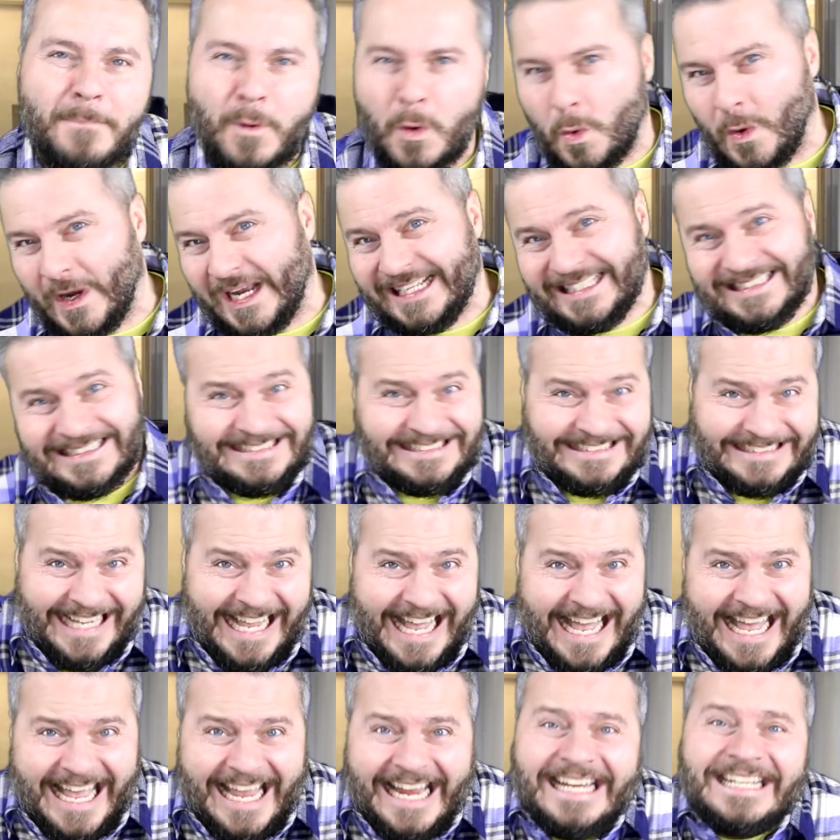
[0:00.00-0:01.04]
point
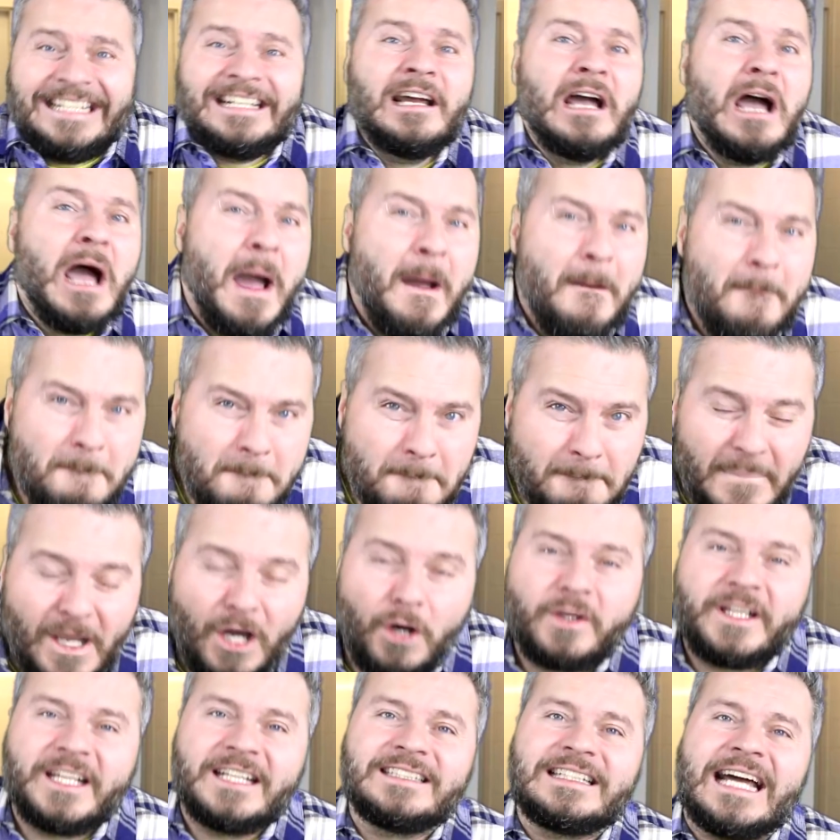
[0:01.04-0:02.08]
nine
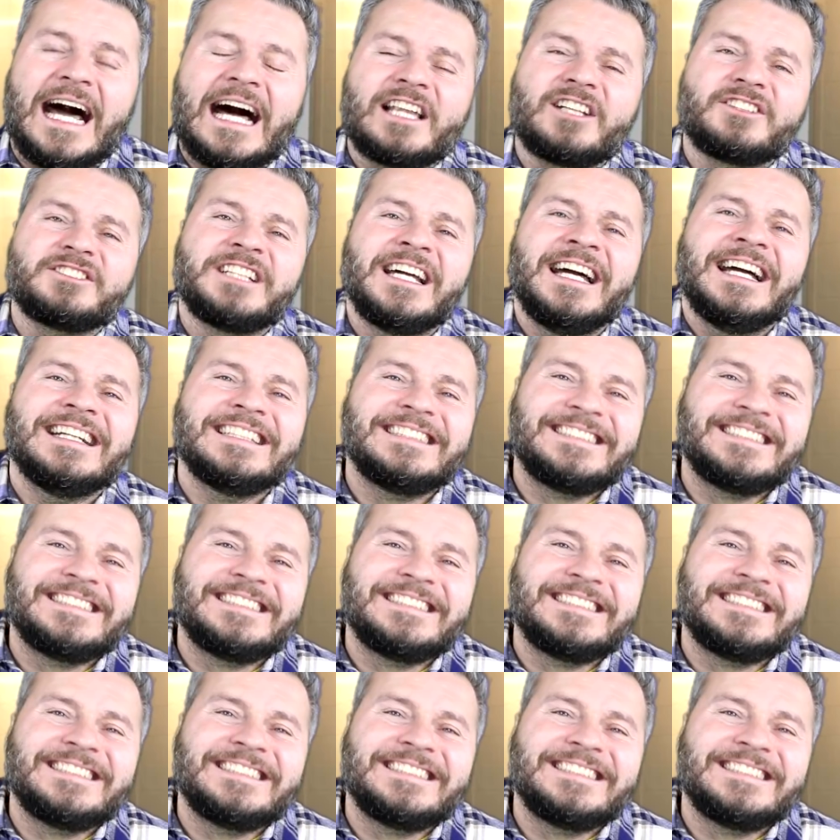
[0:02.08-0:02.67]
million dollars.